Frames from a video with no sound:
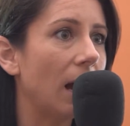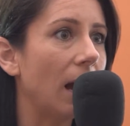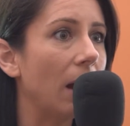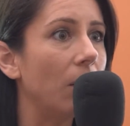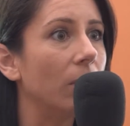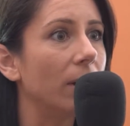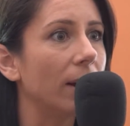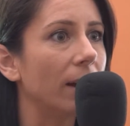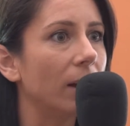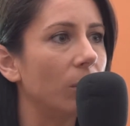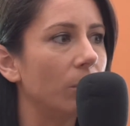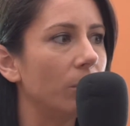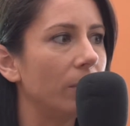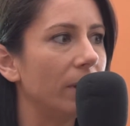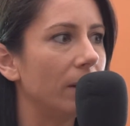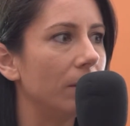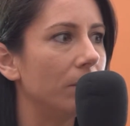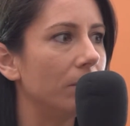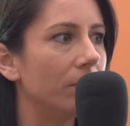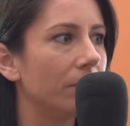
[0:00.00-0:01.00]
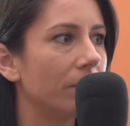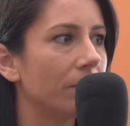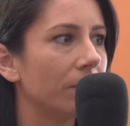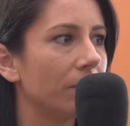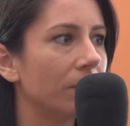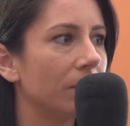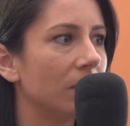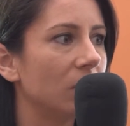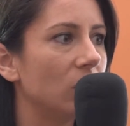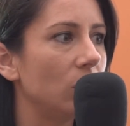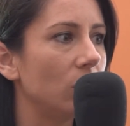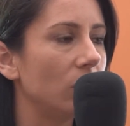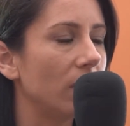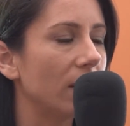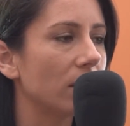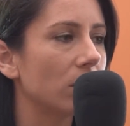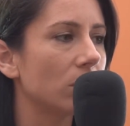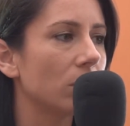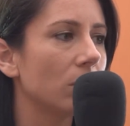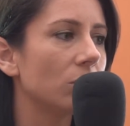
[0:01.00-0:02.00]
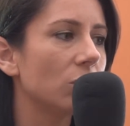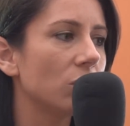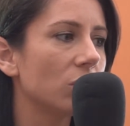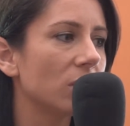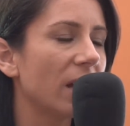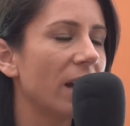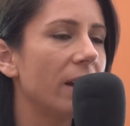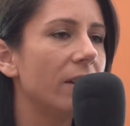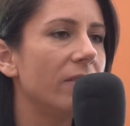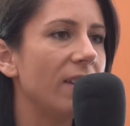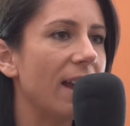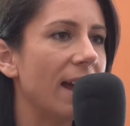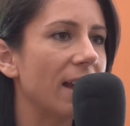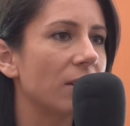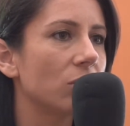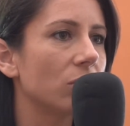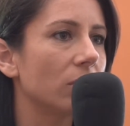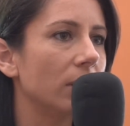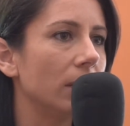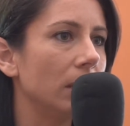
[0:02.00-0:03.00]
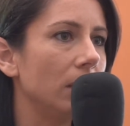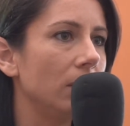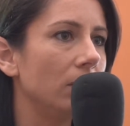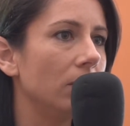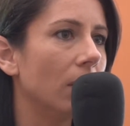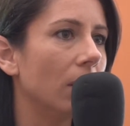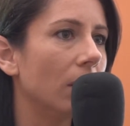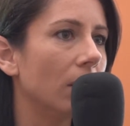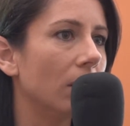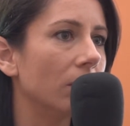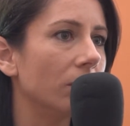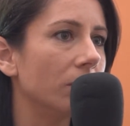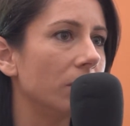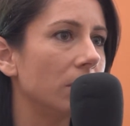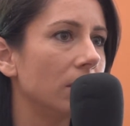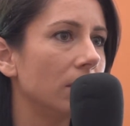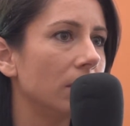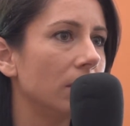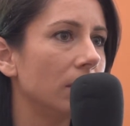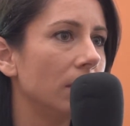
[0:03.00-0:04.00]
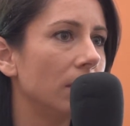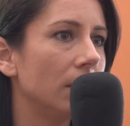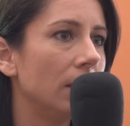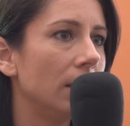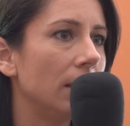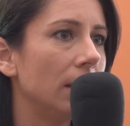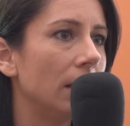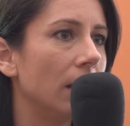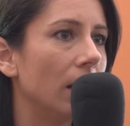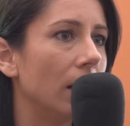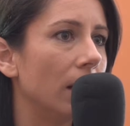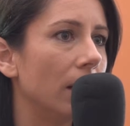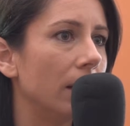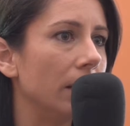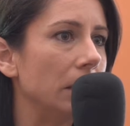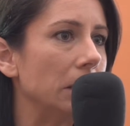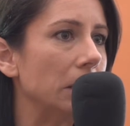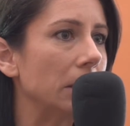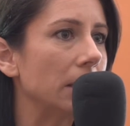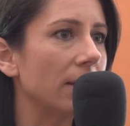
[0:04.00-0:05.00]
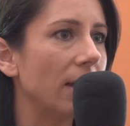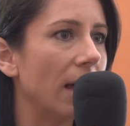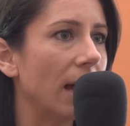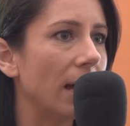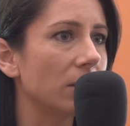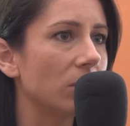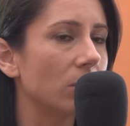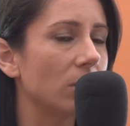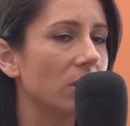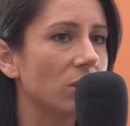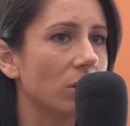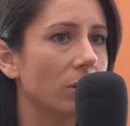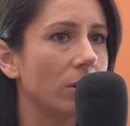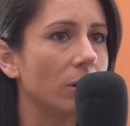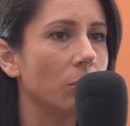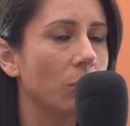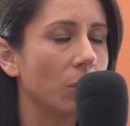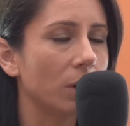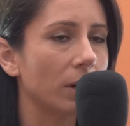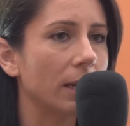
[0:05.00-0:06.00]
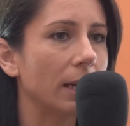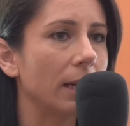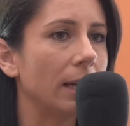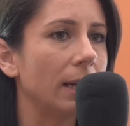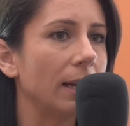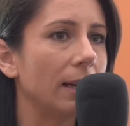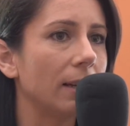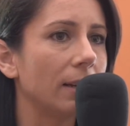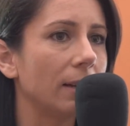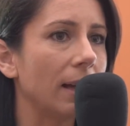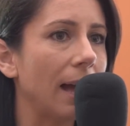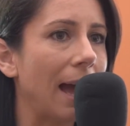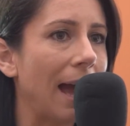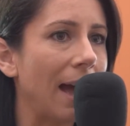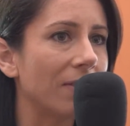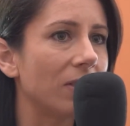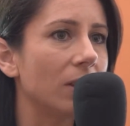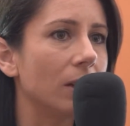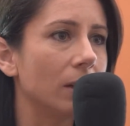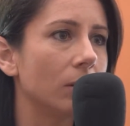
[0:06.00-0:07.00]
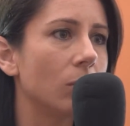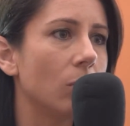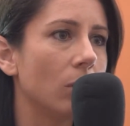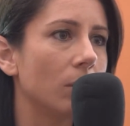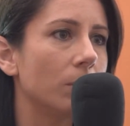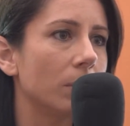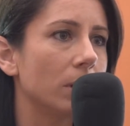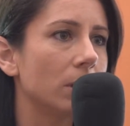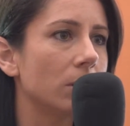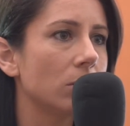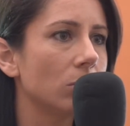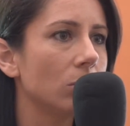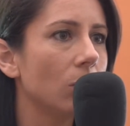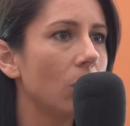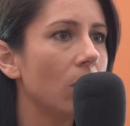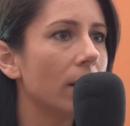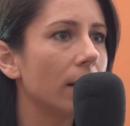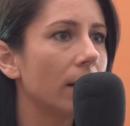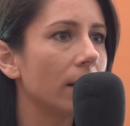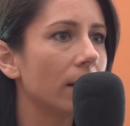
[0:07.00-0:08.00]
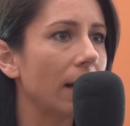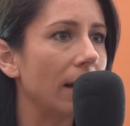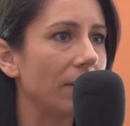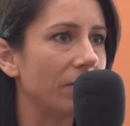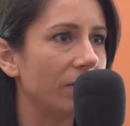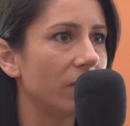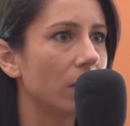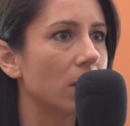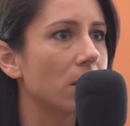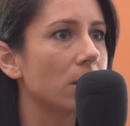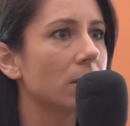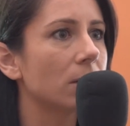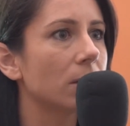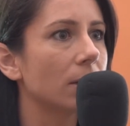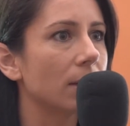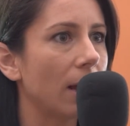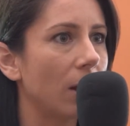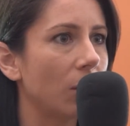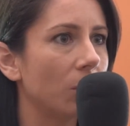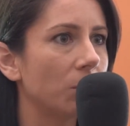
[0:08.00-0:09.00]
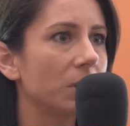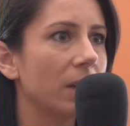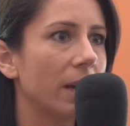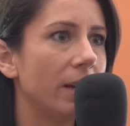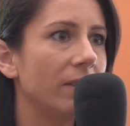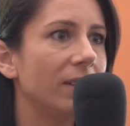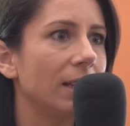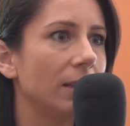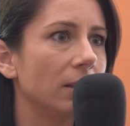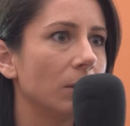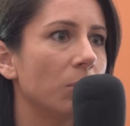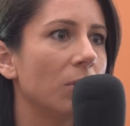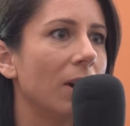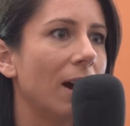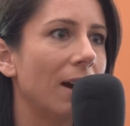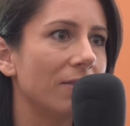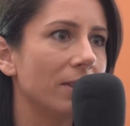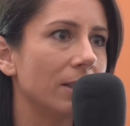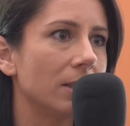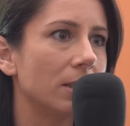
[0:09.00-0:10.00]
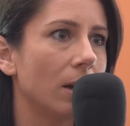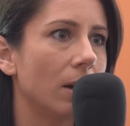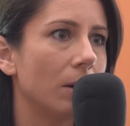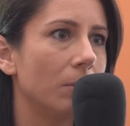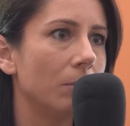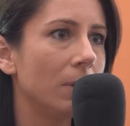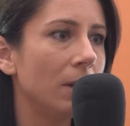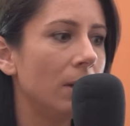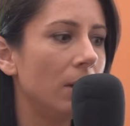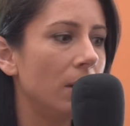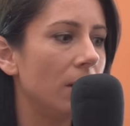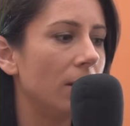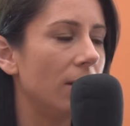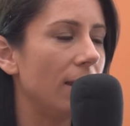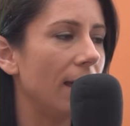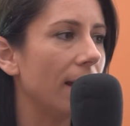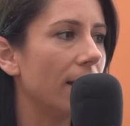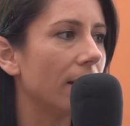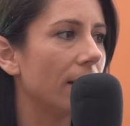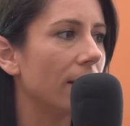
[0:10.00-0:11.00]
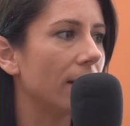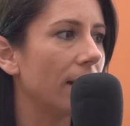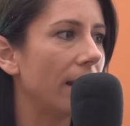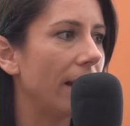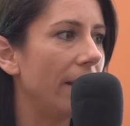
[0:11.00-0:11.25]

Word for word: I want to help him do this. So it just kind of naturally evolved uh, into that. So I started working at the corporate store at first and helped kind of get the profits up there.